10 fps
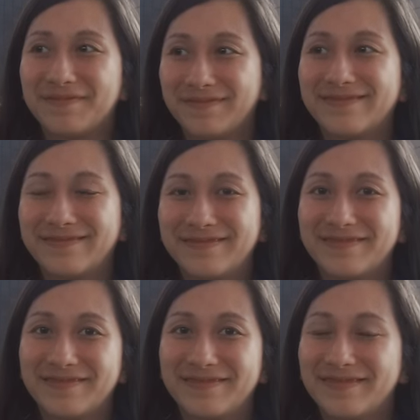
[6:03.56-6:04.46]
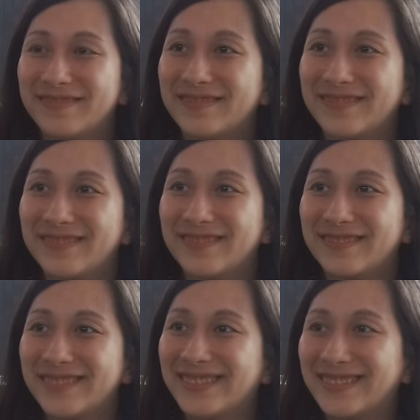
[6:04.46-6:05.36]

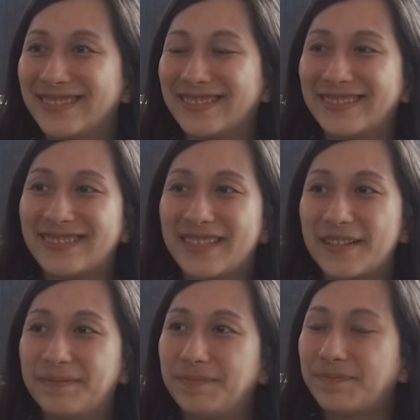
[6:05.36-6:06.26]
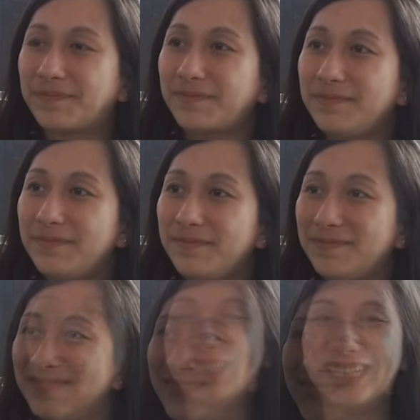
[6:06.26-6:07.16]

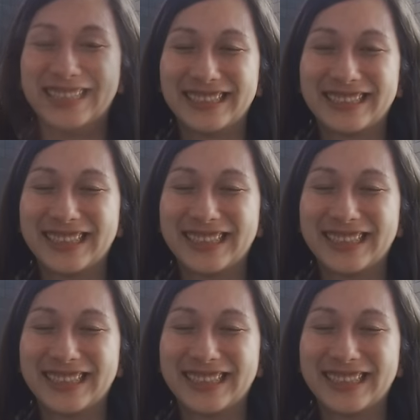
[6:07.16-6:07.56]
Nothing is said.